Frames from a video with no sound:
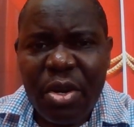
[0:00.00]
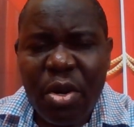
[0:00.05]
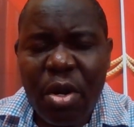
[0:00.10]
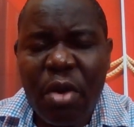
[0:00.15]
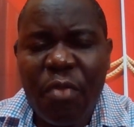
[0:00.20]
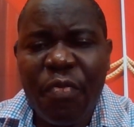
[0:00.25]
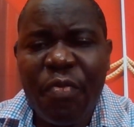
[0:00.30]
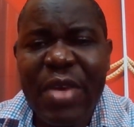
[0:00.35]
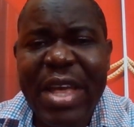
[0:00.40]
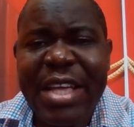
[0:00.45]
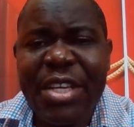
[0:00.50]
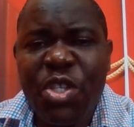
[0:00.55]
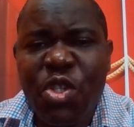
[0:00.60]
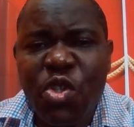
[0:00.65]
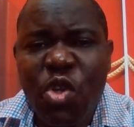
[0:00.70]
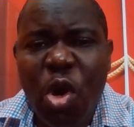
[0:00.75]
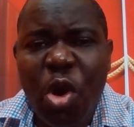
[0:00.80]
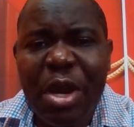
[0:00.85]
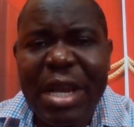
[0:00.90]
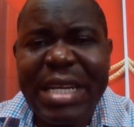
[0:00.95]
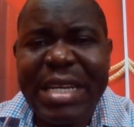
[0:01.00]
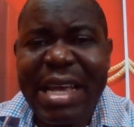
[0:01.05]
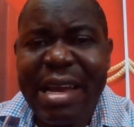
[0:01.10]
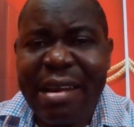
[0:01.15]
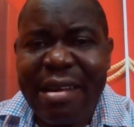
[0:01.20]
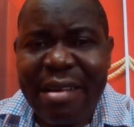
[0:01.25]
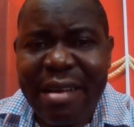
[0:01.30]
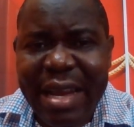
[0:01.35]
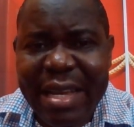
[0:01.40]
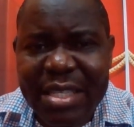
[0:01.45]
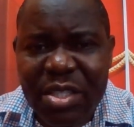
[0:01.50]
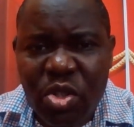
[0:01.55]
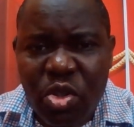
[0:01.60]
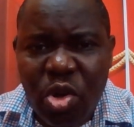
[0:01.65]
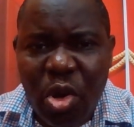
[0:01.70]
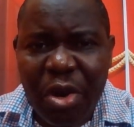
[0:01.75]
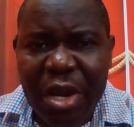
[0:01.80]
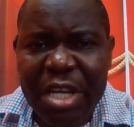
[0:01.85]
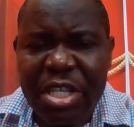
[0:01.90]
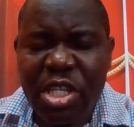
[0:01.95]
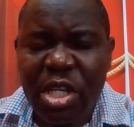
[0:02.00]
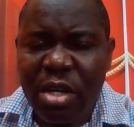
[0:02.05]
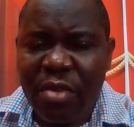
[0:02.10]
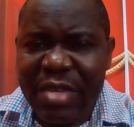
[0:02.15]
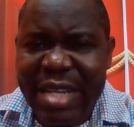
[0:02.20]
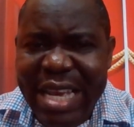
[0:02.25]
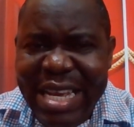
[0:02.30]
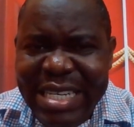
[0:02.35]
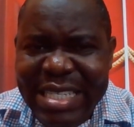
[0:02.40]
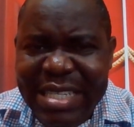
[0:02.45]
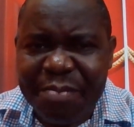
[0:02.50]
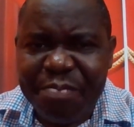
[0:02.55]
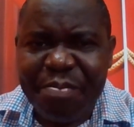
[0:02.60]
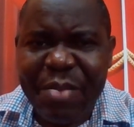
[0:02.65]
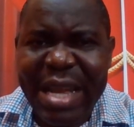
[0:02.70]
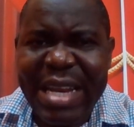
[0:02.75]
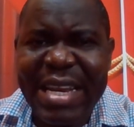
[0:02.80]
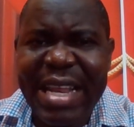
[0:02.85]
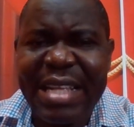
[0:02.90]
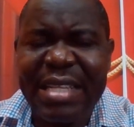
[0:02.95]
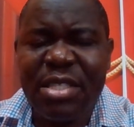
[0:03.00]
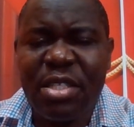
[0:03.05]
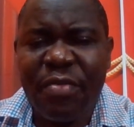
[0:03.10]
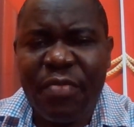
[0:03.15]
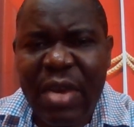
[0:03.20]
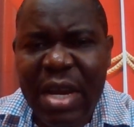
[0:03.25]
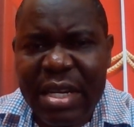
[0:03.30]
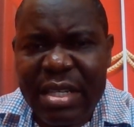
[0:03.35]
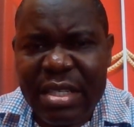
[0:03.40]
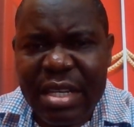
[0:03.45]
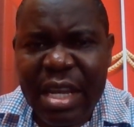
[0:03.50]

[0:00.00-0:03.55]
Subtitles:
of ensuring the restoration of the independence of our